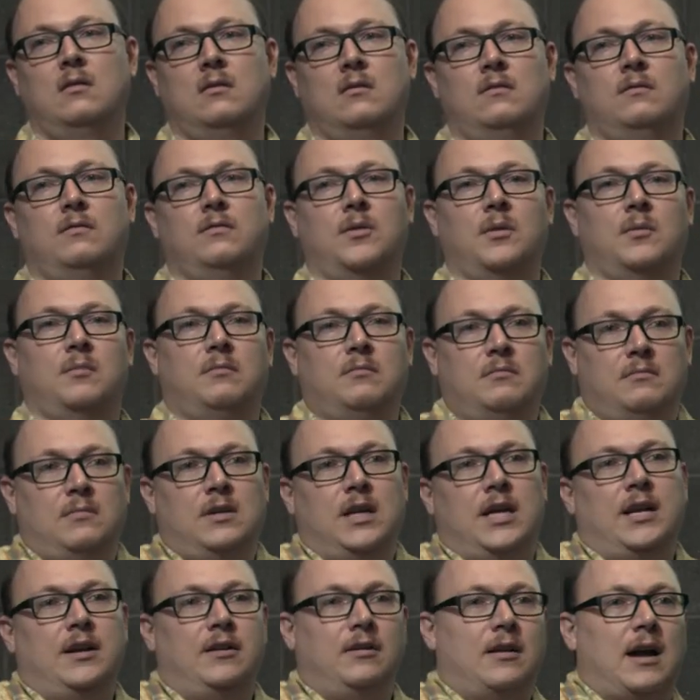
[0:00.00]
From
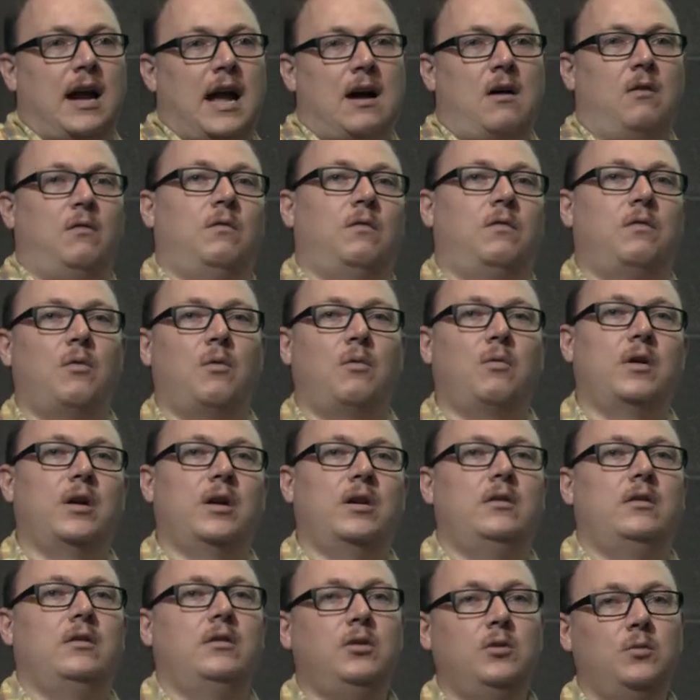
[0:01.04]
here out forward,
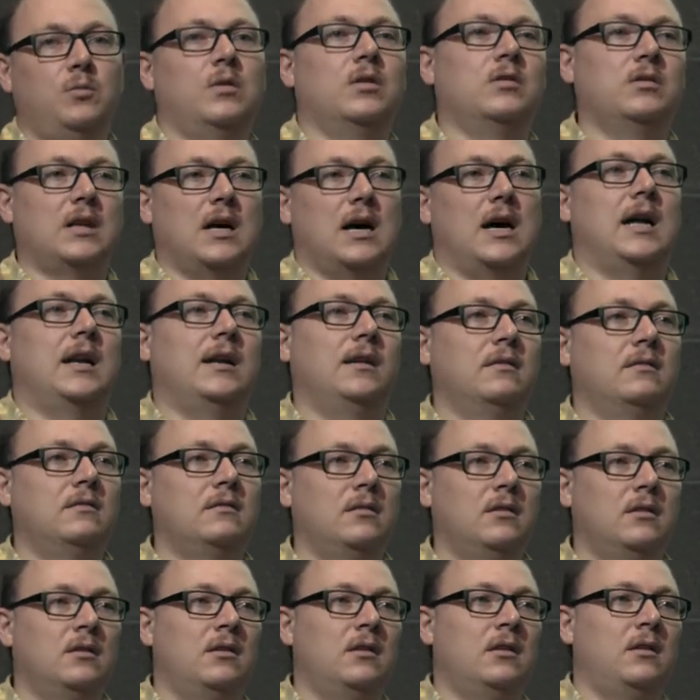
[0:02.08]
you will not
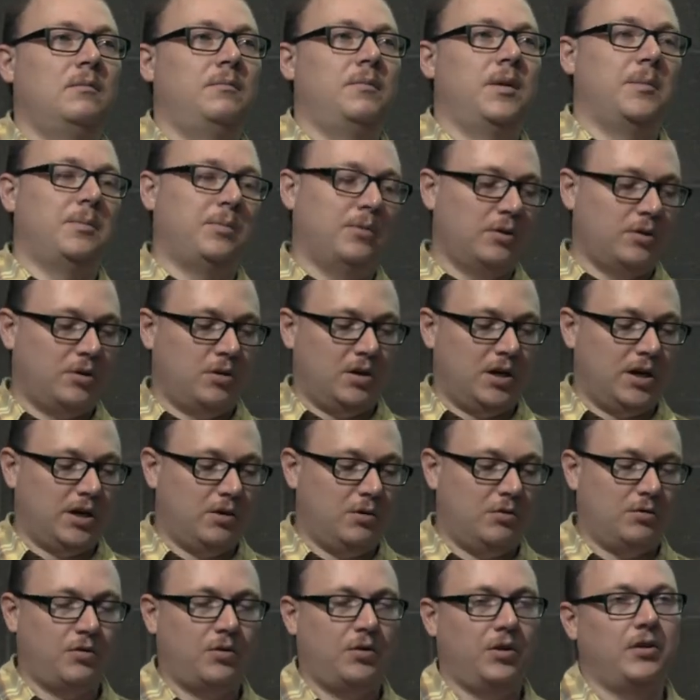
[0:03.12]
people are going to go
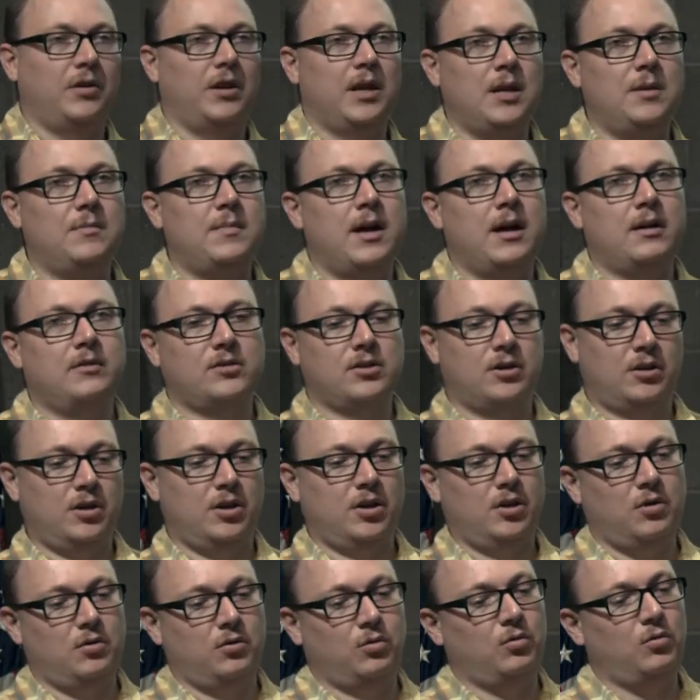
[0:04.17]
through your emails, they're going to
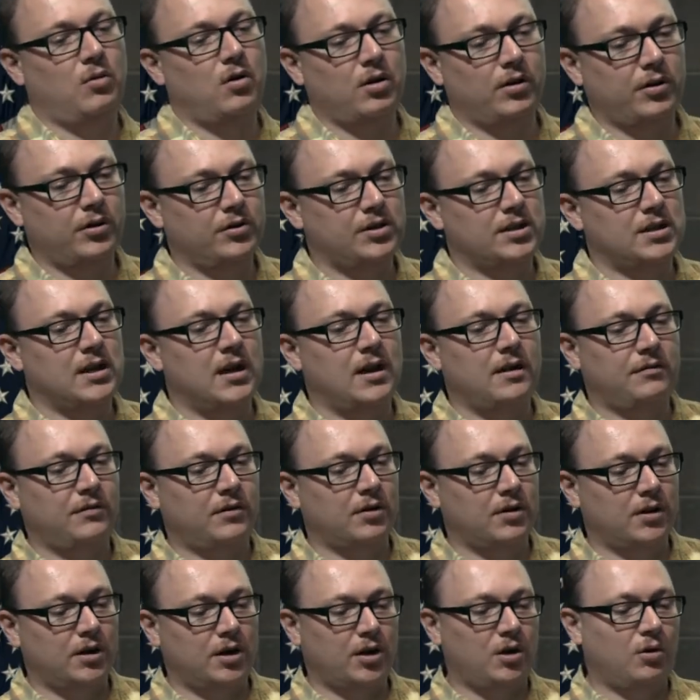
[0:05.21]
go through all your stuff, they're
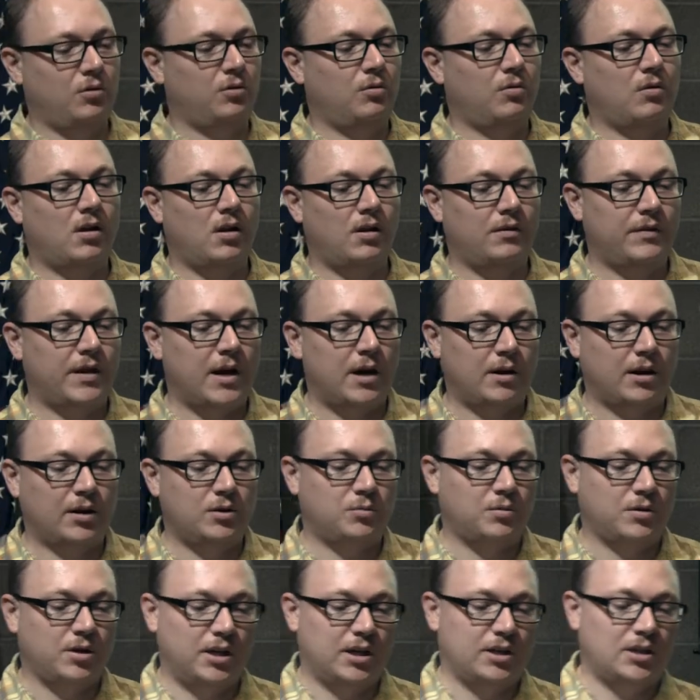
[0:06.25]
going to go through all of that because we're
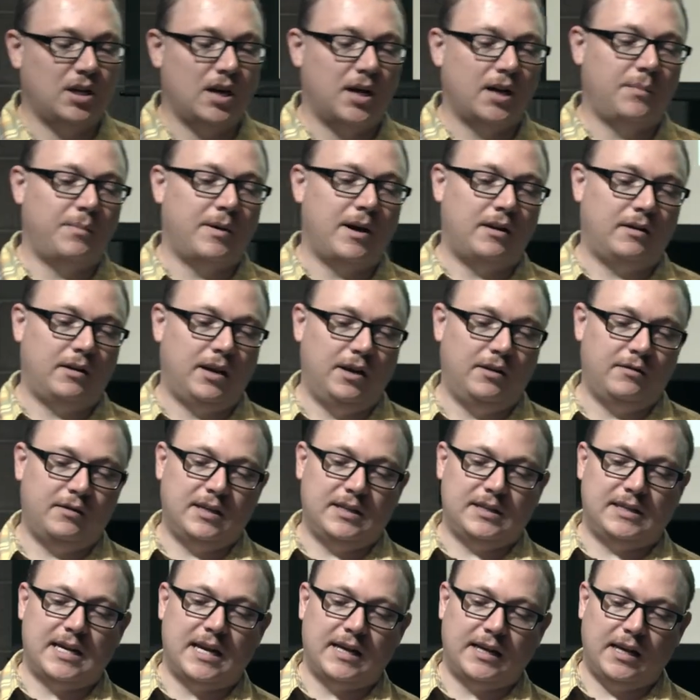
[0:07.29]
going to talk about here in a
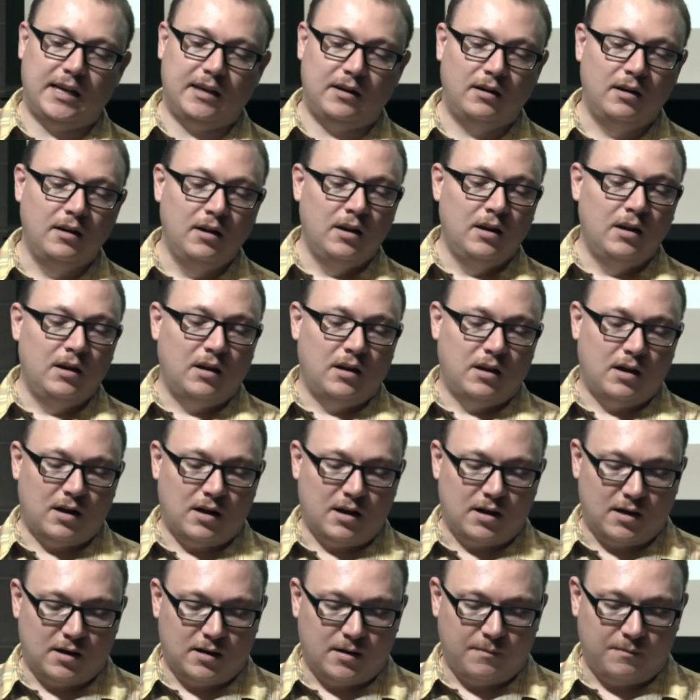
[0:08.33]
second.
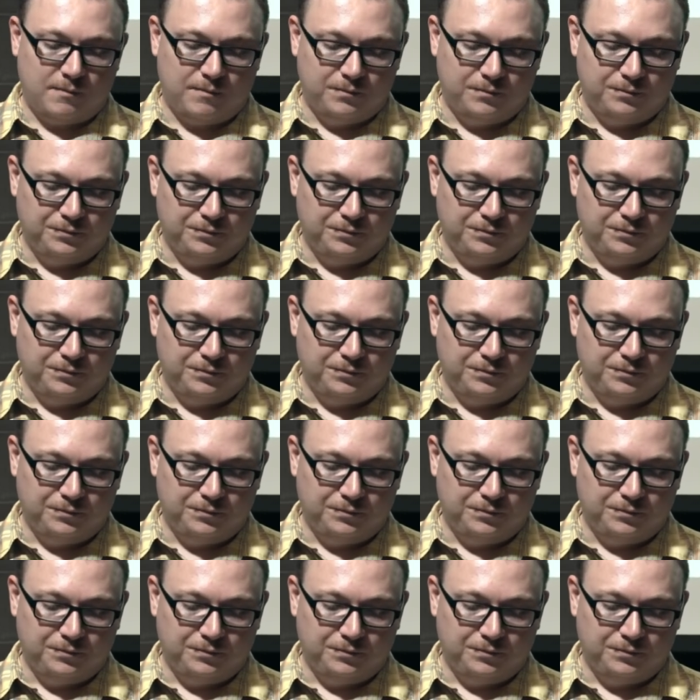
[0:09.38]
Um,